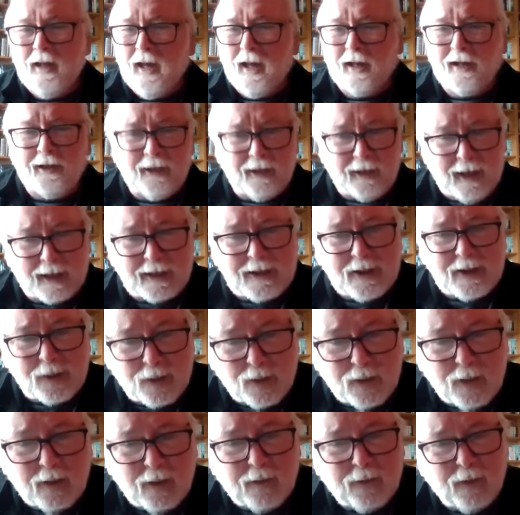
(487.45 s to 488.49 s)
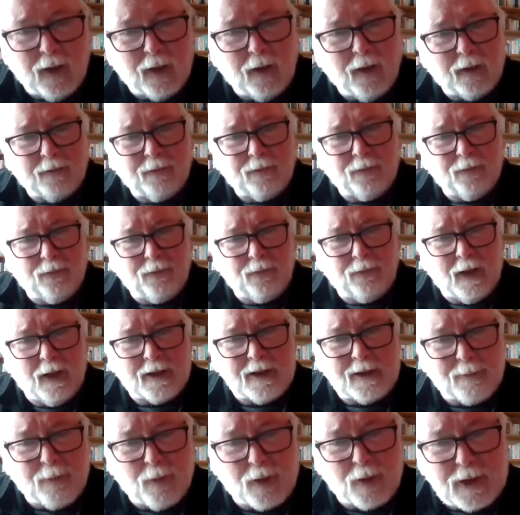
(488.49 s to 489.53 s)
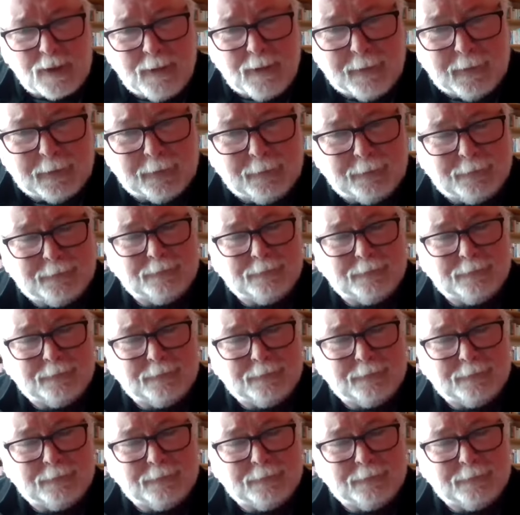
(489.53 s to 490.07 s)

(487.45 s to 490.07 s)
And I think that's true of a lot of sports people.